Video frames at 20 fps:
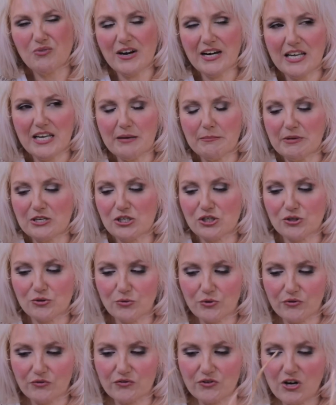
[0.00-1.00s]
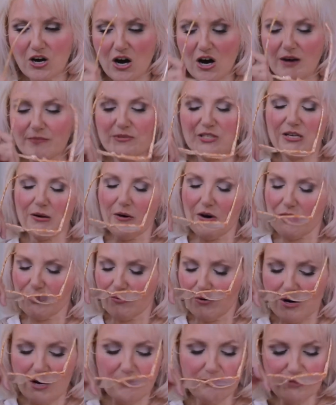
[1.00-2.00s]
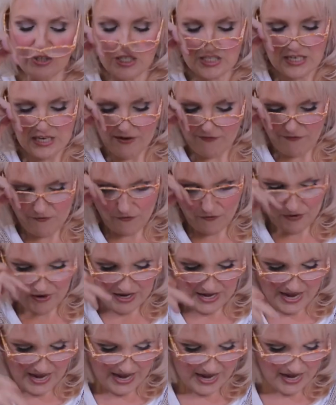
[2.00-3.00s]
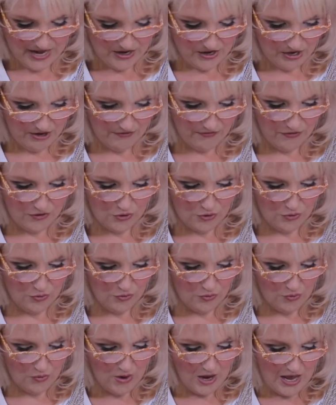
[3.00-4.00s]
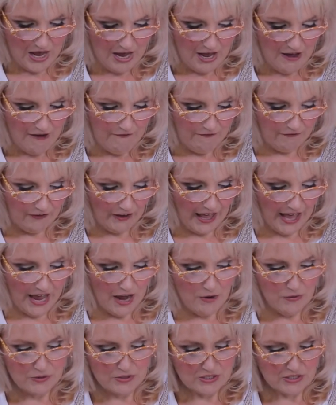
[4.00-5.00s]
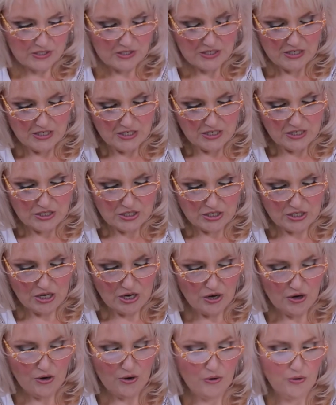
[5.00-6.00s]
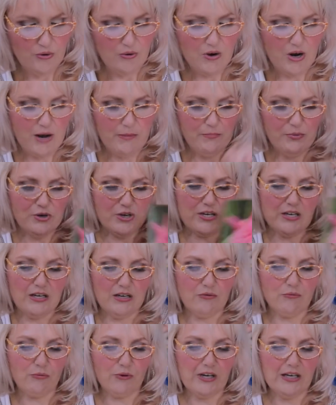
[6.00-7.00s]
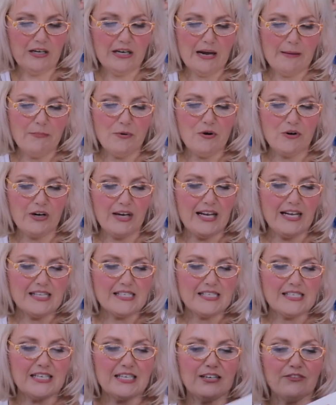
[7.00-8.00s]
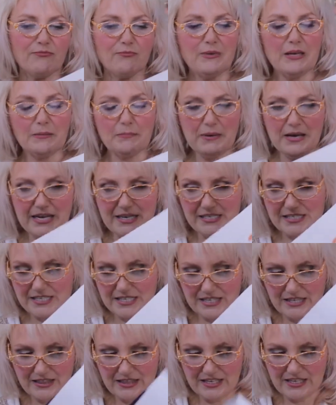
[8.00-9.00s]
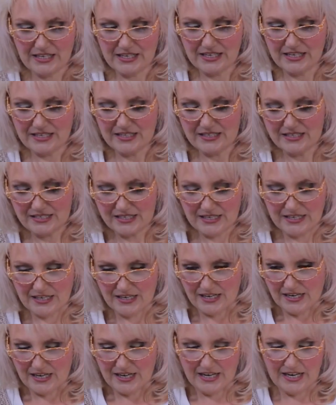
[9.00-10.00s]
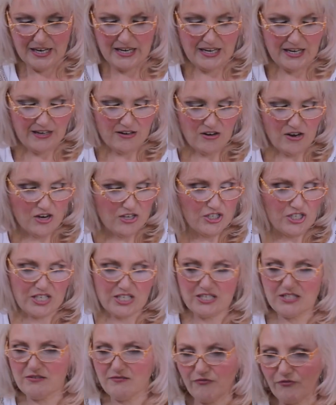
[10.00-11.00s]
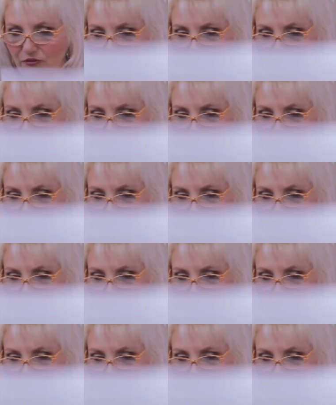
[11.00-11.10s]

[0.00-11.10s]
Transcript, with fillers: running a bit short of time, so I thought I'm just going to freehand a few flowers. So I put a reel up on Etsy of me painting these, and I just